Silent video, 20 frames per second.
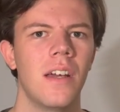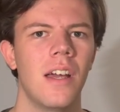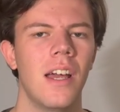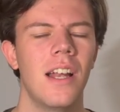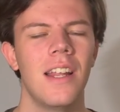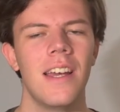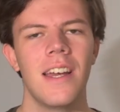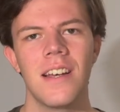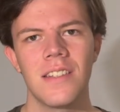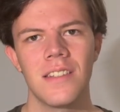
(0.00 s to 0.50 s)

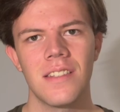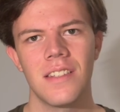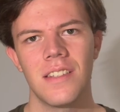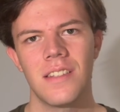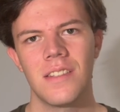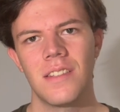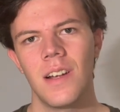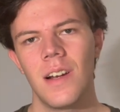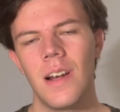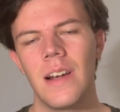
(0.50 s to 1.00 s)
Elias
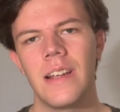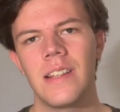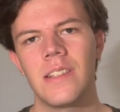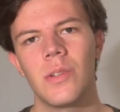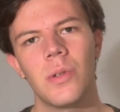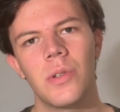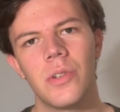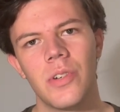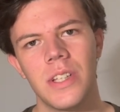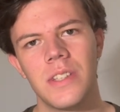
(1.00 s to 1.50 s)
is still a
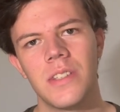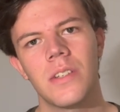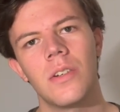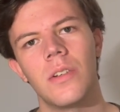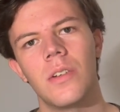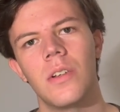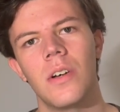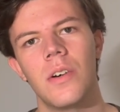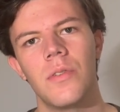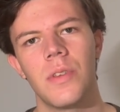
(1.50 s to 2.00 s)
little
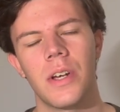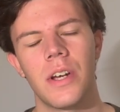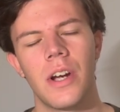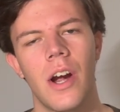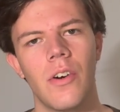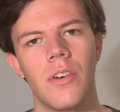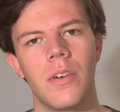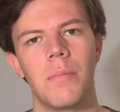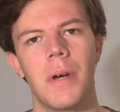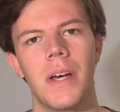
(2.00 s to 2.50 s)
critical of the
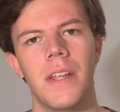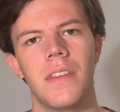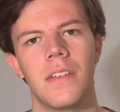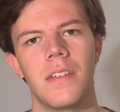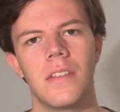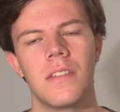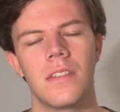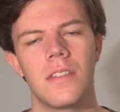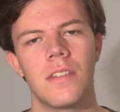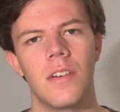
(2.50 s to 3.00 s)
current
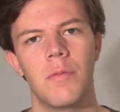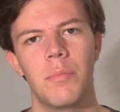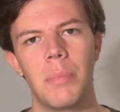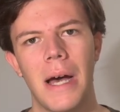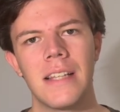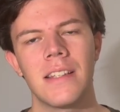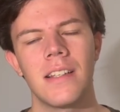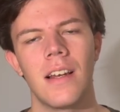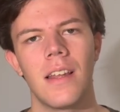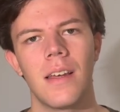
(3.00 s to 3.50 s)
methods of
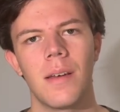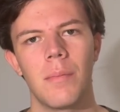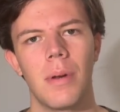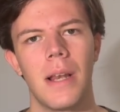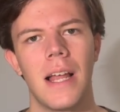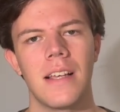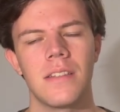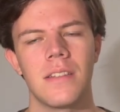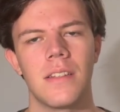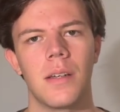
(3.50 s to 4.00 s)
battling
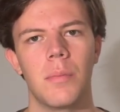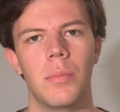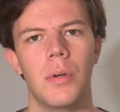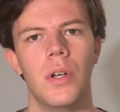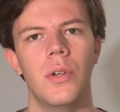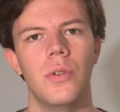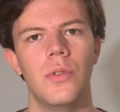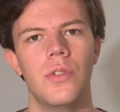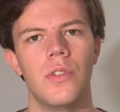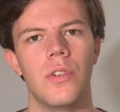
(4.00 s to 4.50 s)
plastic
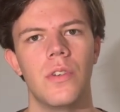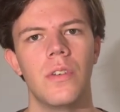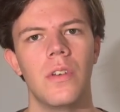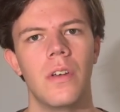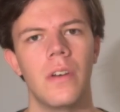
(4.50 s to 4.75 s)
pollution